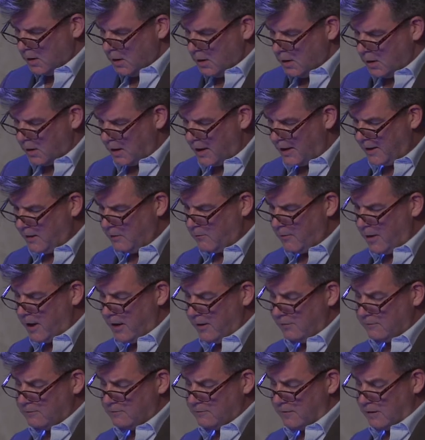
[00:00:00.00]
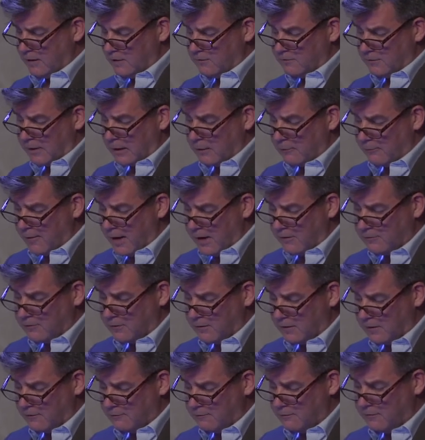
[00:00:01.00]
Likewise, the
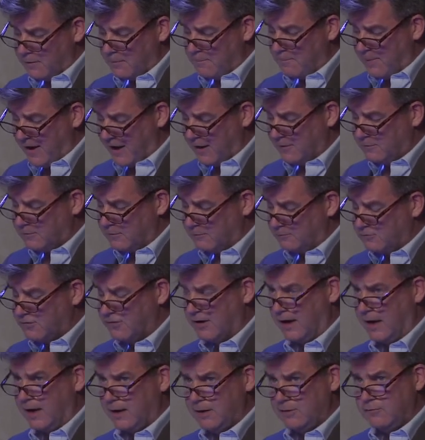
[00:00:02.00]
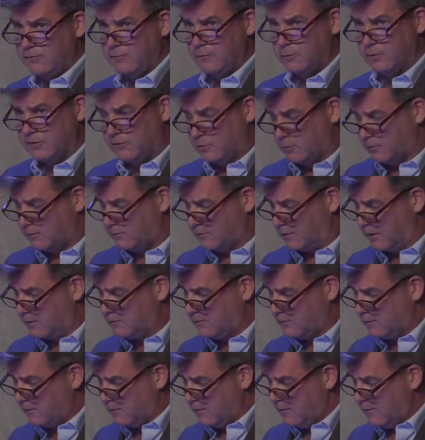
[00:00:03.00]
acceleration of the pace of change, which was
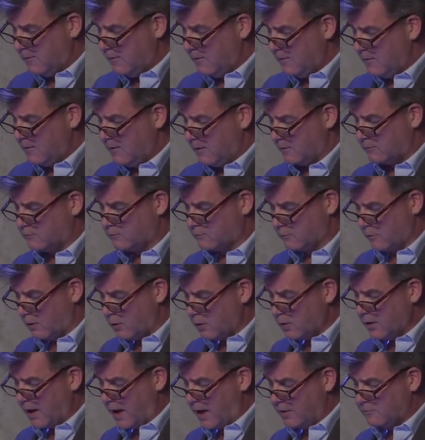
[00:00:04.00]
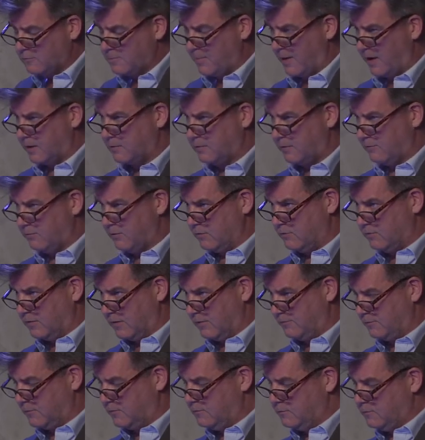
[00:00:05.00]
such a strong aspect of the
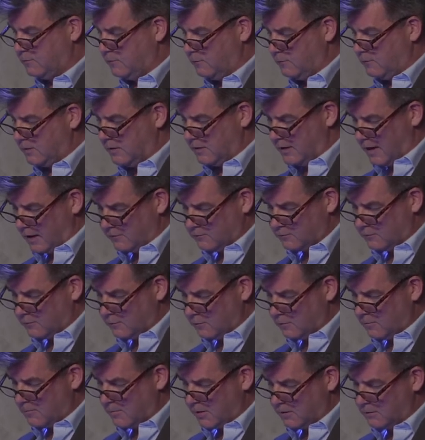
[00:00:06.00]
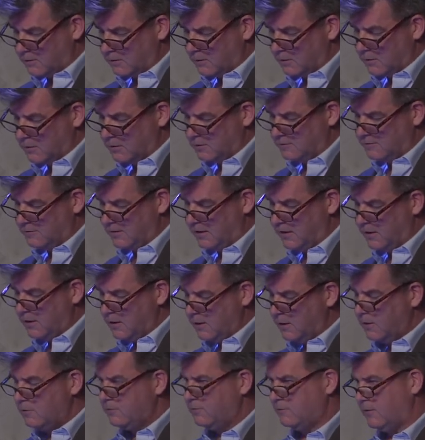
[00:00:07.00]
shift to industrial modernity
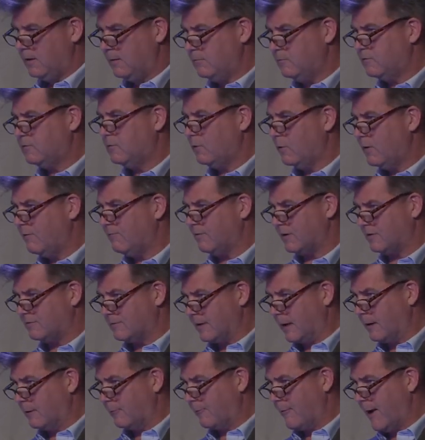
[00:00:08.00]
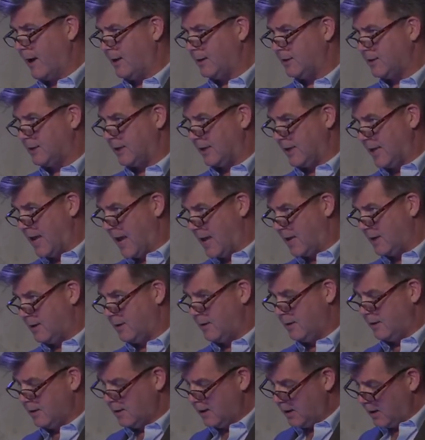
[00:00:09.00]
seems to have accelerated
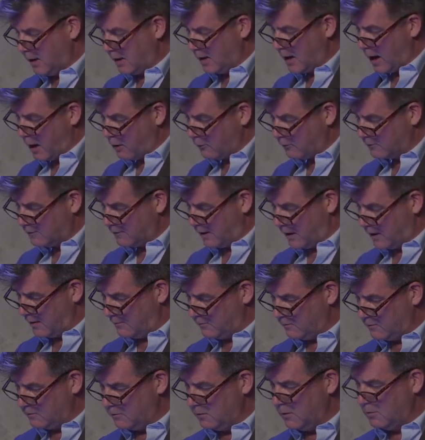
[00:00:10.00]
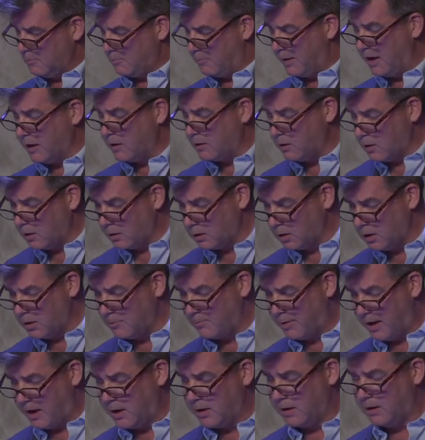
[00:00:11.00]
again in our times by an, or,
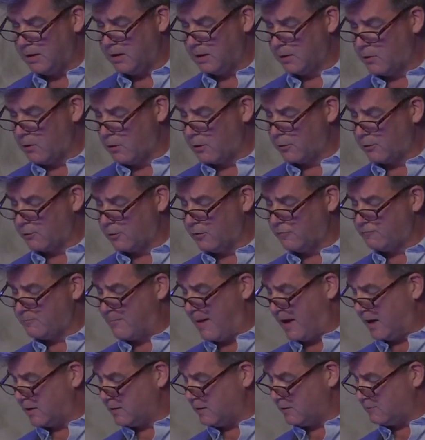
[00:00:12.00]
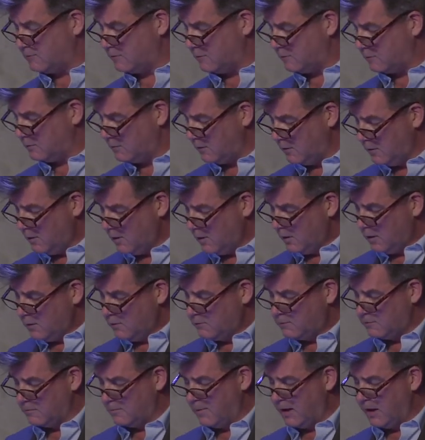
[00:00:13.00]
by an order of magnitude.
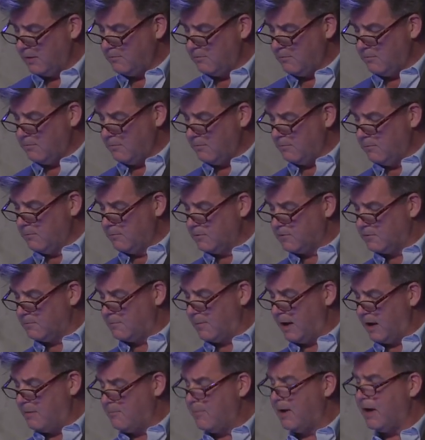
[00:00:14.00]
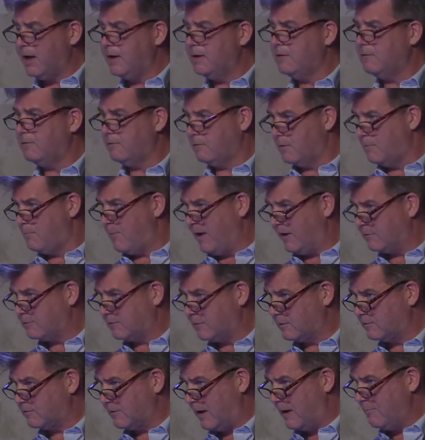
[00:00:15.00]
To my, to my mind, the
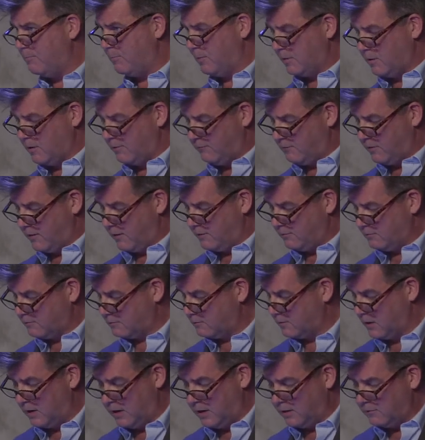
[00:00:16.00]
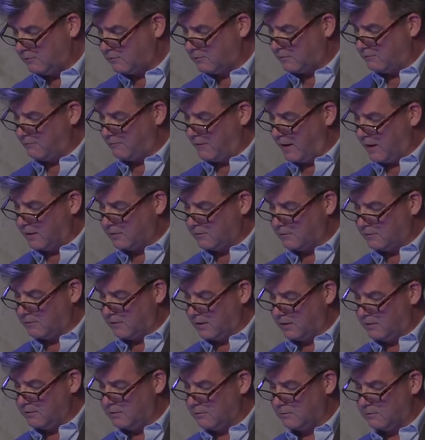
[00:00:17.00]
best example of this is the fact
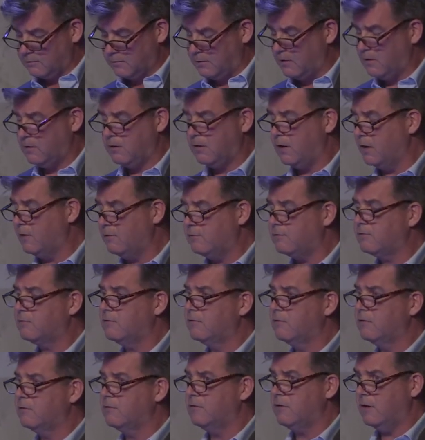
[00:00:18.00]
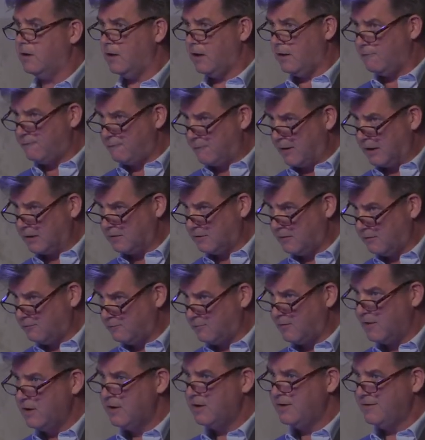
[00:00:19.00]
that the, is the
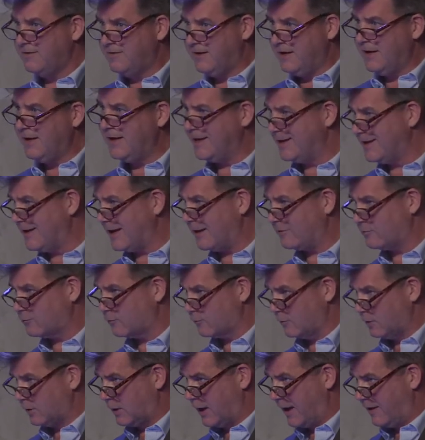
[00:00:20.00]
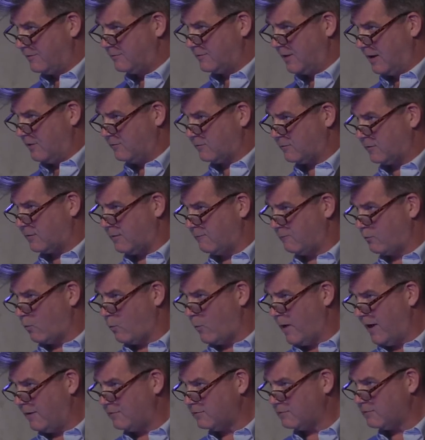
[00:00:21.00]
effective deindustrialization of the
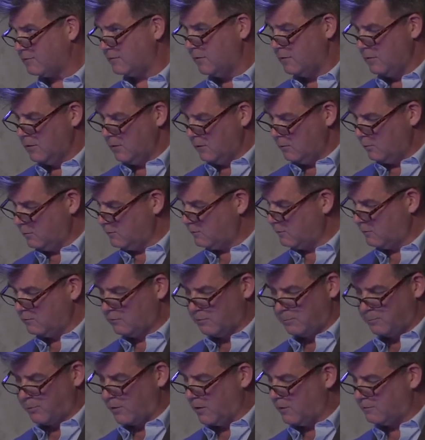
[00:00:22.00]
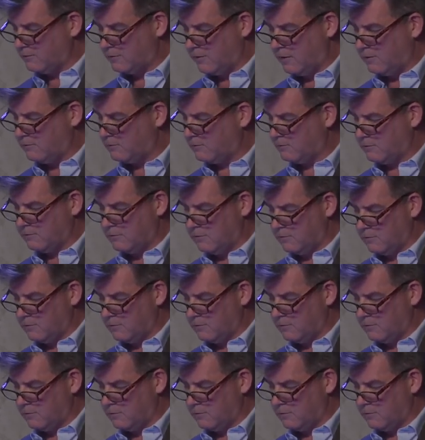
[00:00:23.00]
West, which is a process